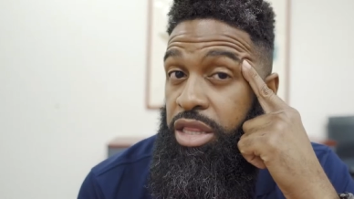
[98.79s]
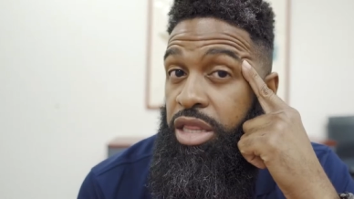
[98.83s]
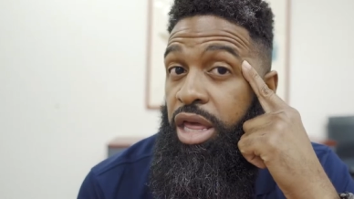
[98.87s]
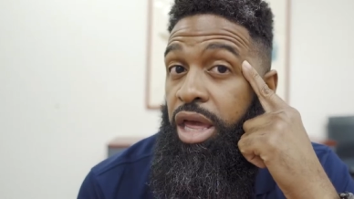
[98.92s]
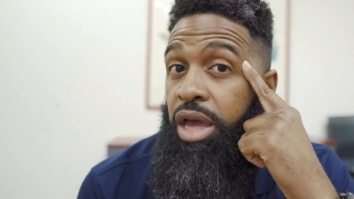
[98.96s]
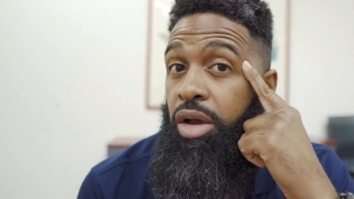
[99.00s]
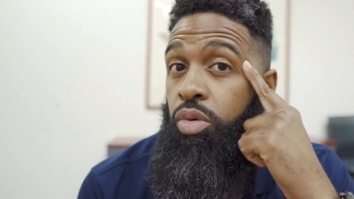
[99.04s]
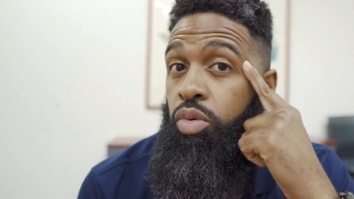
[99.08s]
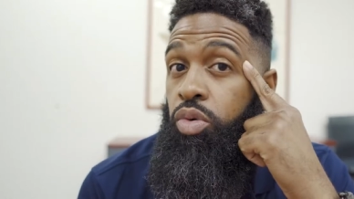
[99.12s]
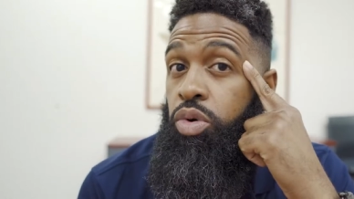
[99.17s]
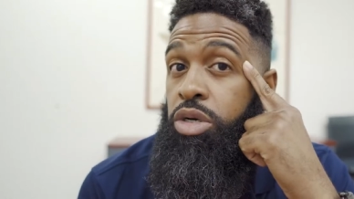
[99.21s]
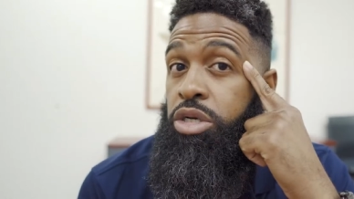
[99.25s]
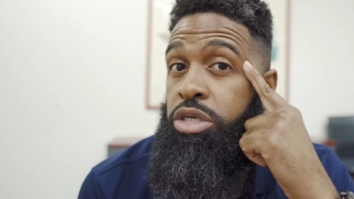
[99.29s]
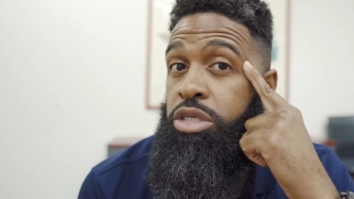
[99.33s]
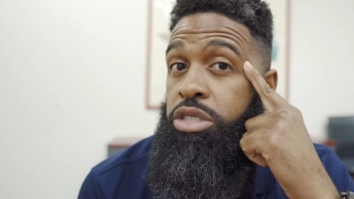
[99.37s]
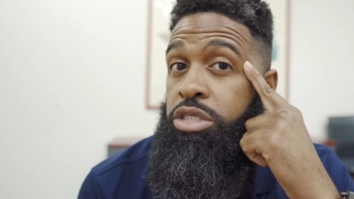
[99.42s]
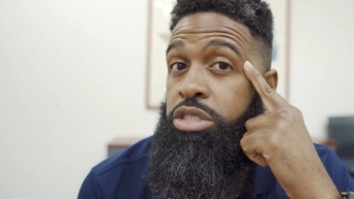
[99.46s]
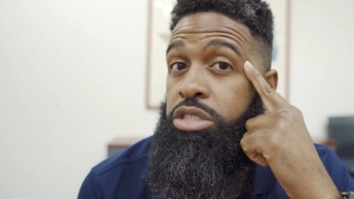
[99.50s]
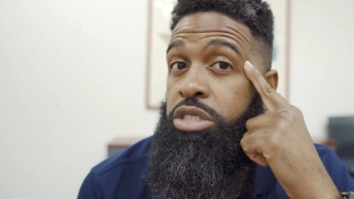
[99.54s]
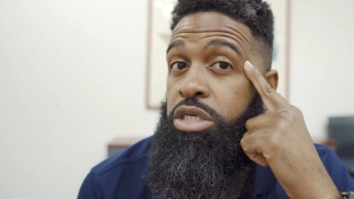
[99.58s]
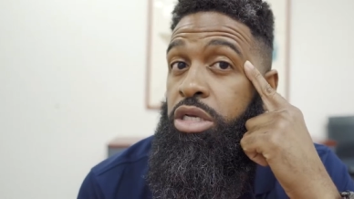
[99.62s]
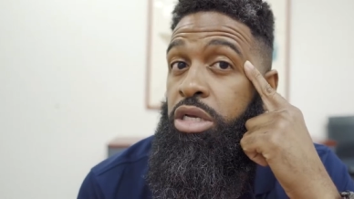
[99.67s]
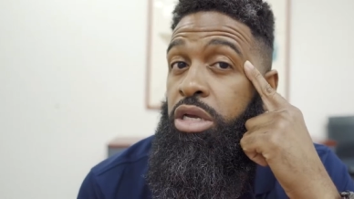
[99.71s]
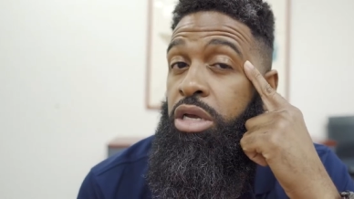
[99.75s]
that
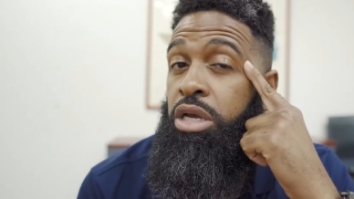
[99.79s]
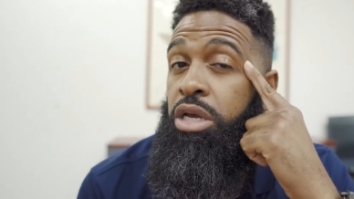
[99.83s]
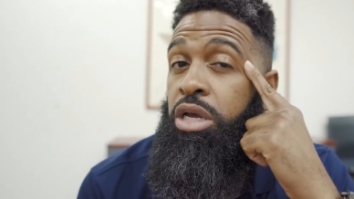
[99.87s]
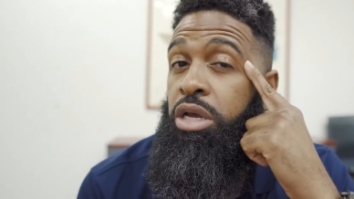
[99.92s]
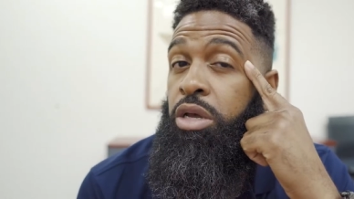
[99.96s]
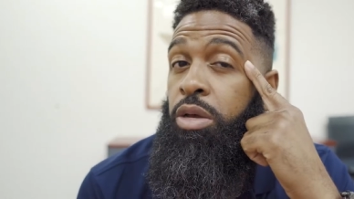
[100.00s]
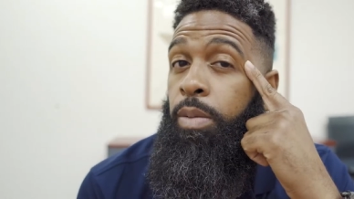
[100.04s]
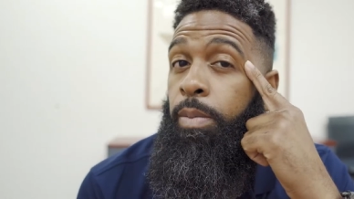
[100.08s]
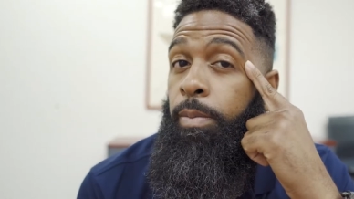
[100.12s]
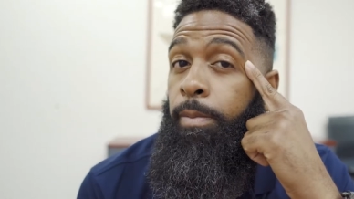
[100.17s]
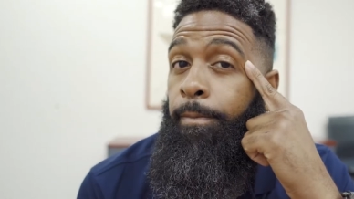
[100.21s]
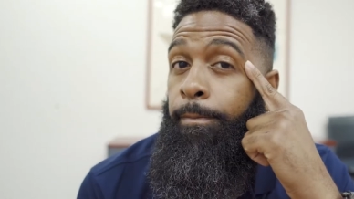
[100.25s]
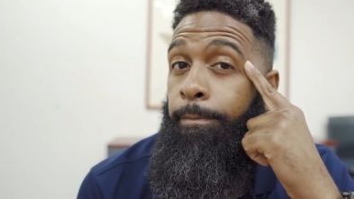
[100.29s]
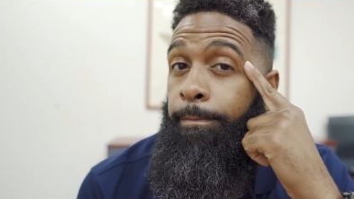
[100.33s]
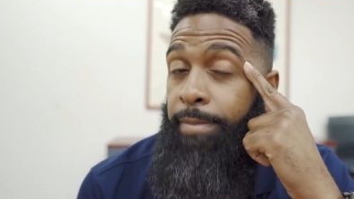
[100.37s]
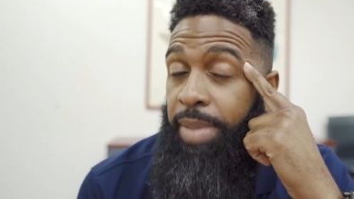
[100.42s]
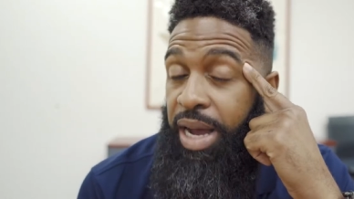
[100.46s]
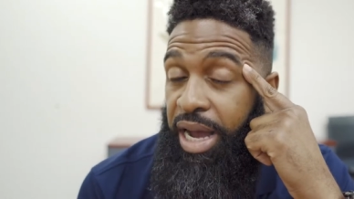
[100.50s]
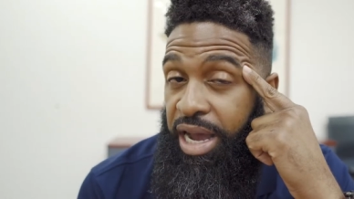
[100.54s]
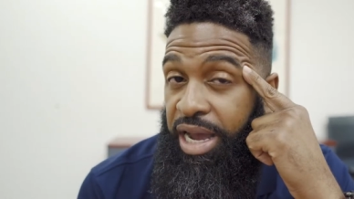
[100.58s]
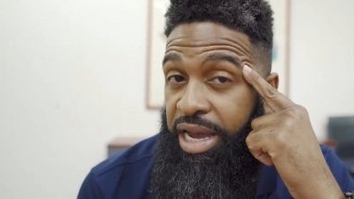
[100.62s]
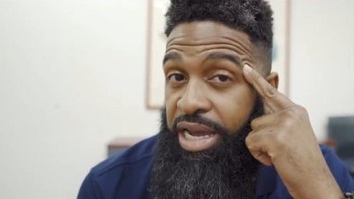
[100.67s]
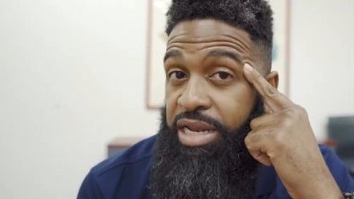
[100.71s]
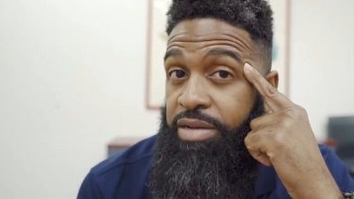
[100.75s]
was
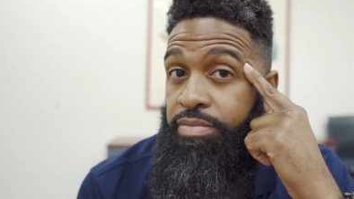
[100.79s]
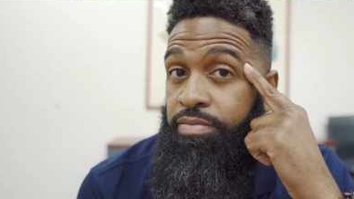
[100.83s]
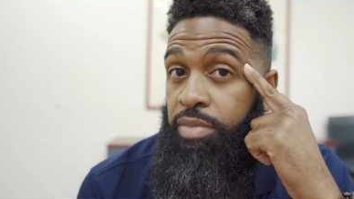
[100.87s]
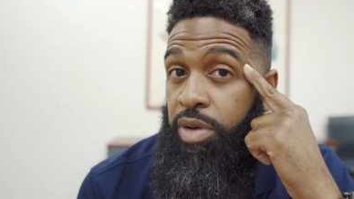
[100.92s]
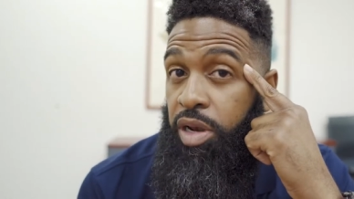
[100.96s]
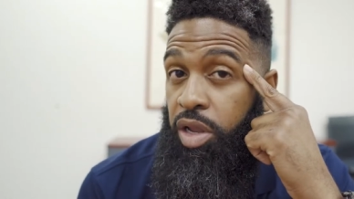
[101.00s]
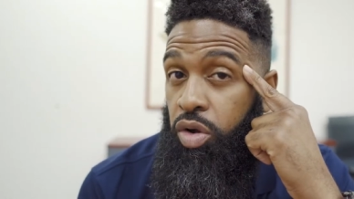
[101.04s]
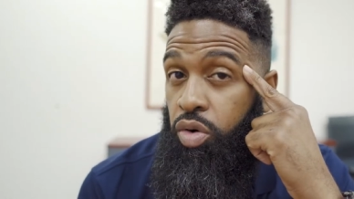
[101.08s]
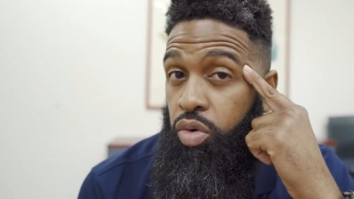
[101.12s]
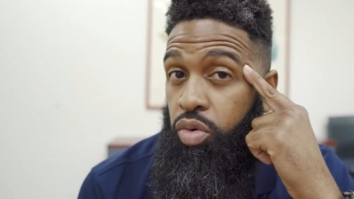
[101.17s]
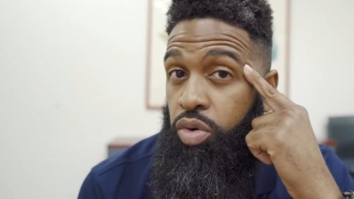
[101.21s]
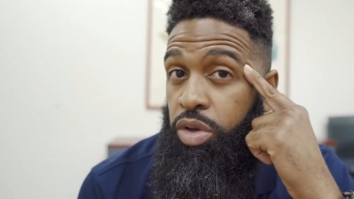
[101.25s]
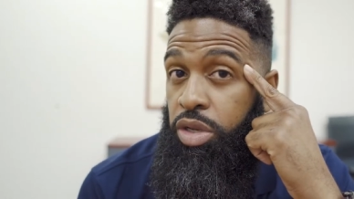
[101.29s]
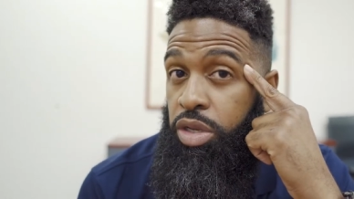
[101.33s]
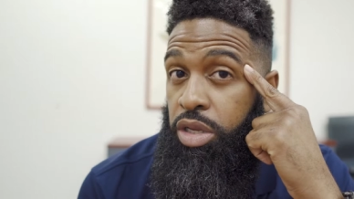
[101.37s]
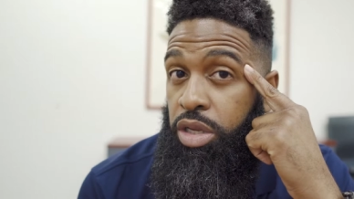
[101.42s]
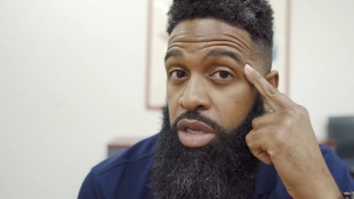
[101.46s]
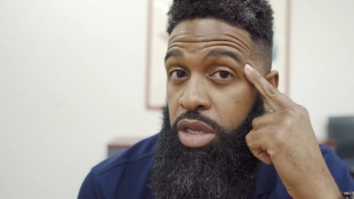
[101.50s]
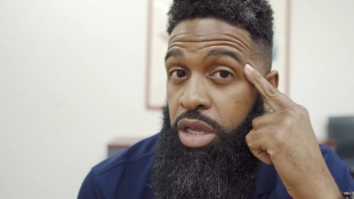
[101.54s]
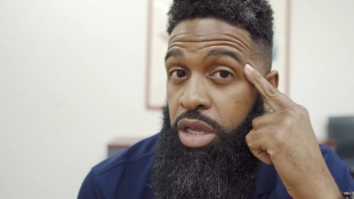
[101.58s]
mind blowing.